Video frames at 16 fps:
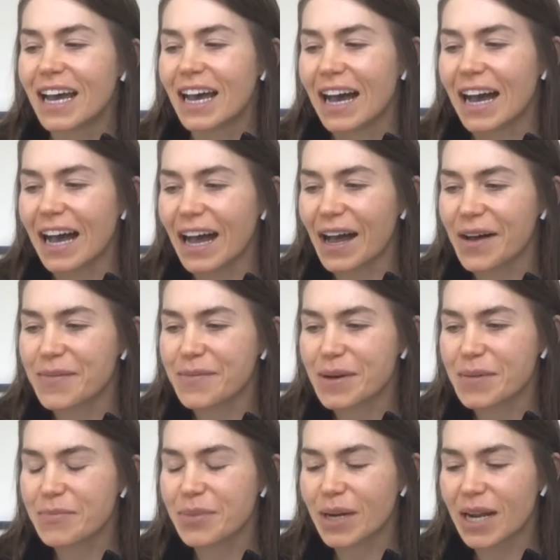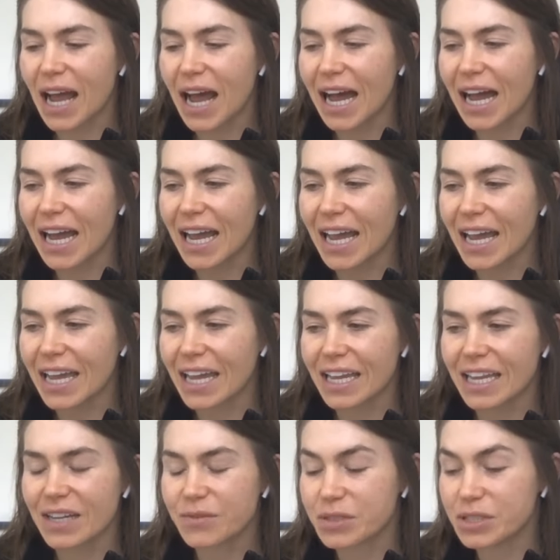Um, but
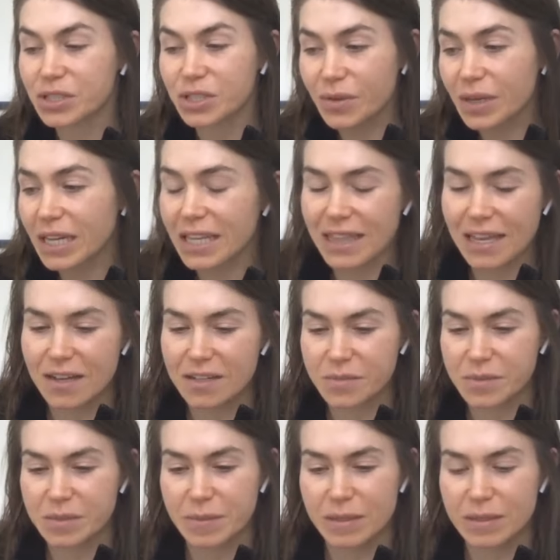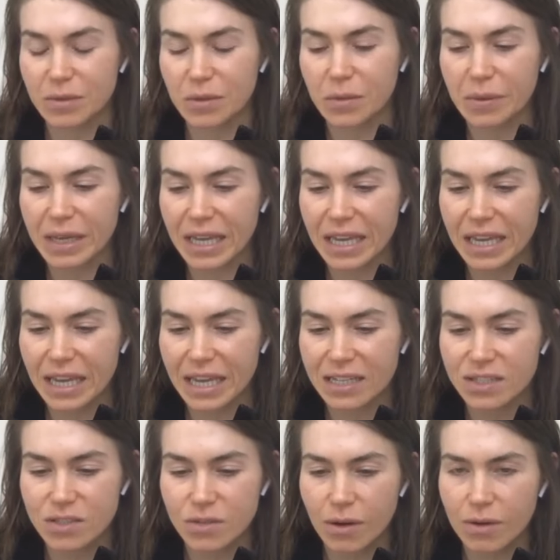I was doing a thousand piece puzzle a week.
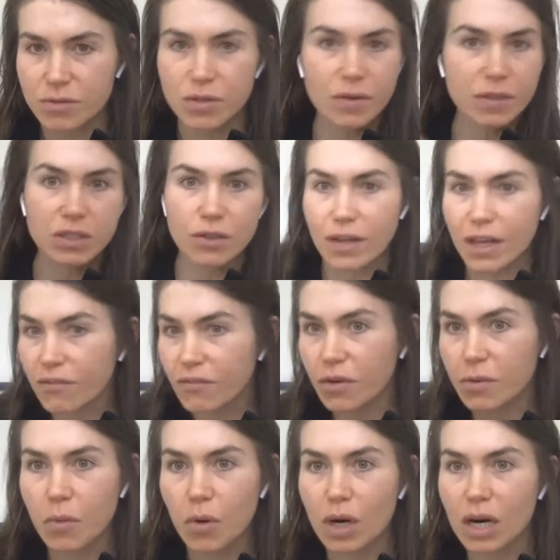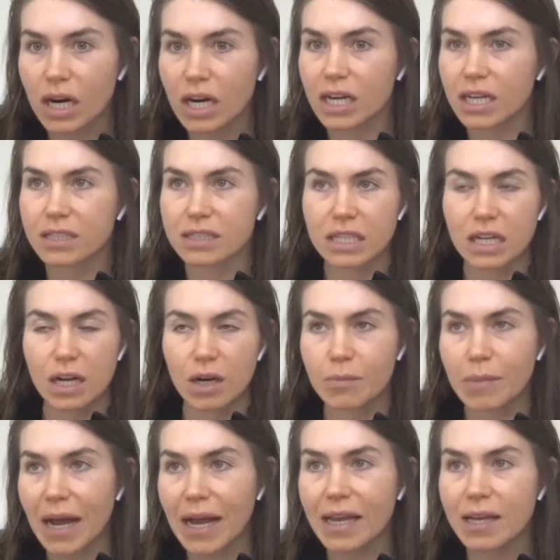And so I was always looking for more, you know,
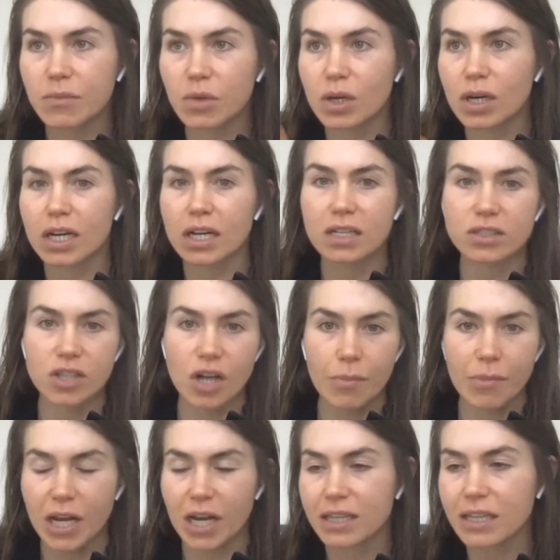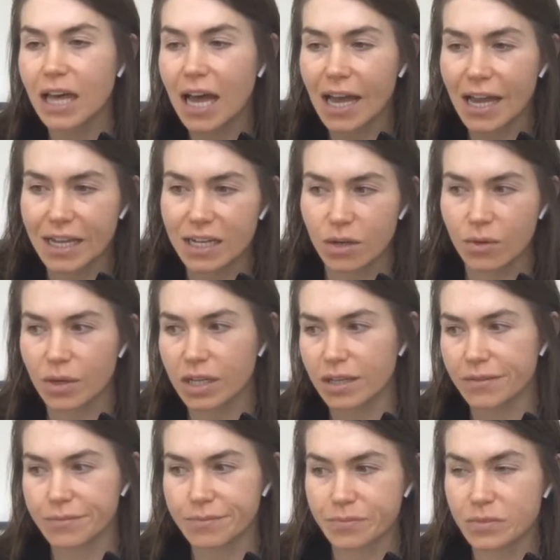buying more, shopping online, going
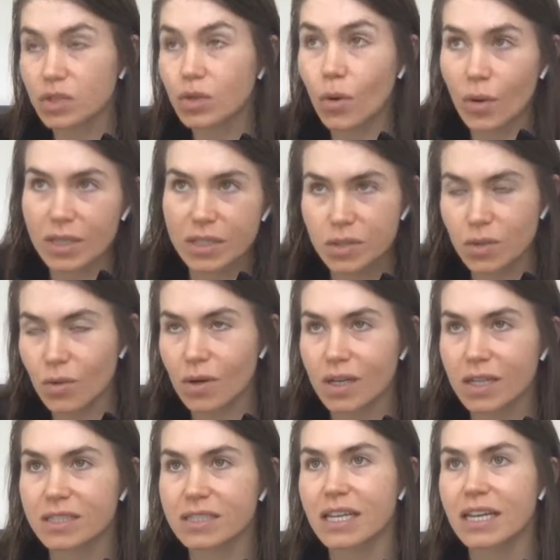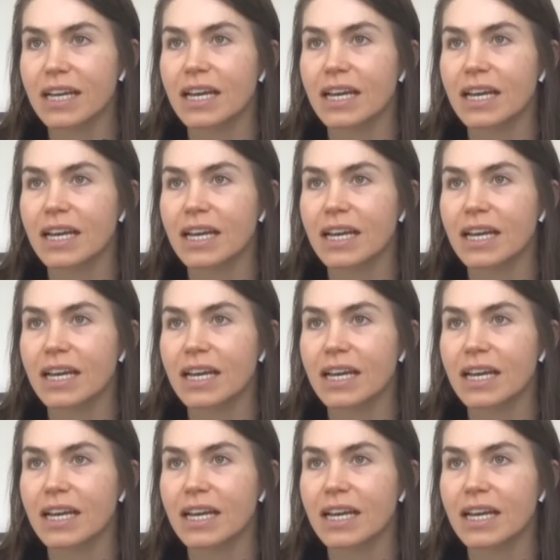to toy stores.